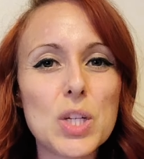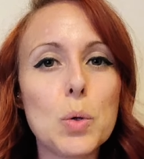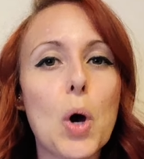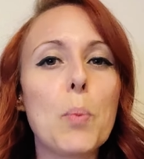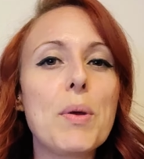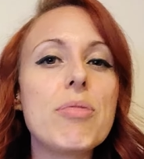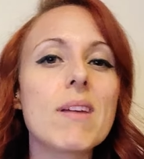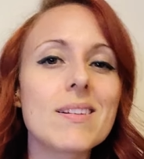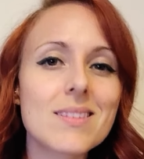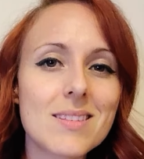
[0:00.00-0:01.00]
to open
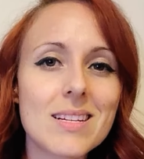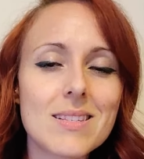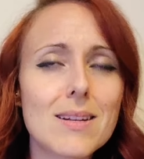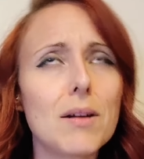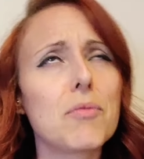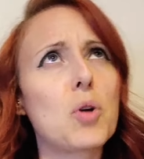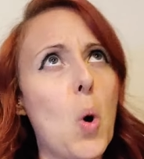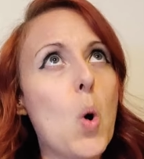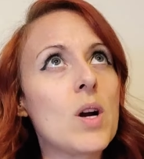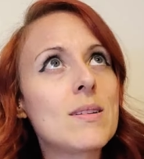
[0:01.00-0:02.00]
their season, of
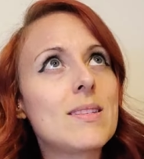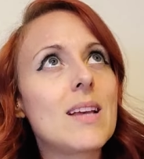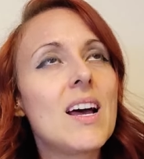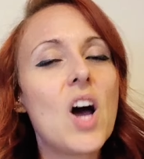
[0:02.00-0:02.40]
course,